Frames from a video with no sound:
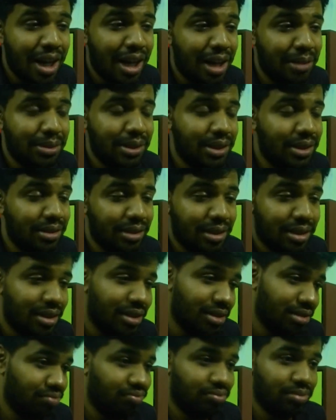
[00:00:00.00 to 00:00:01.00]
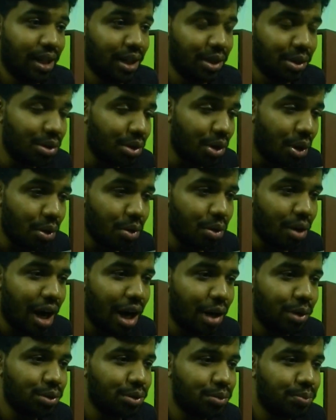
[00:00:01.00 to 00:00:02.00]
I mean, I don't know
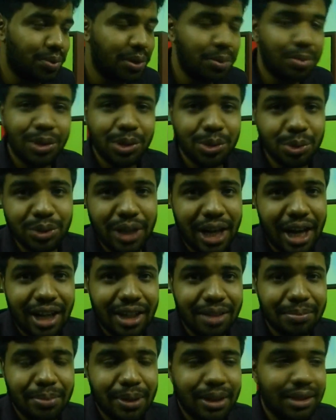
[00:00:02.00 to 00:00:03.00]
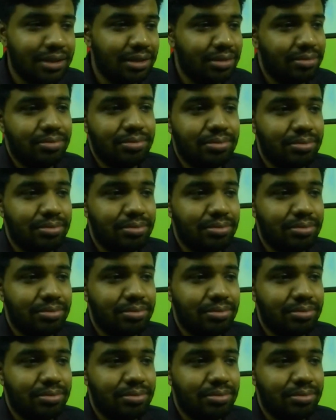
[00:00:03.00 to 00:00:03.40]
how people do that, but